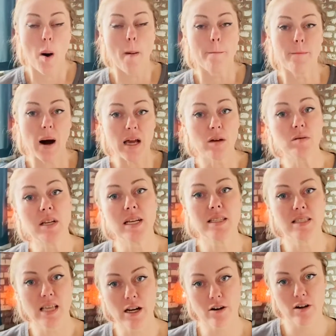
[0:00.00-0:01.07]

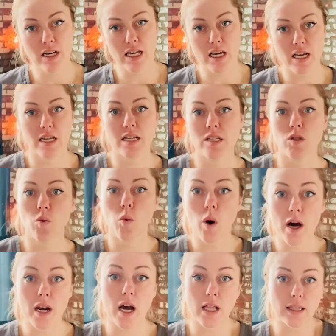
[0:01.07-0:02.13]
Biotensegrity is
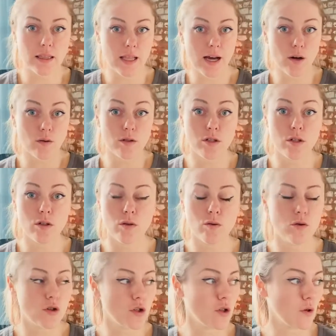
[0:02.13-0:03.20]
what allows you
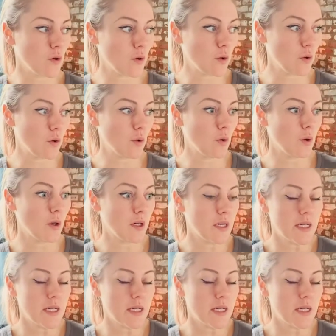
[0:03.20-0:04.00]
to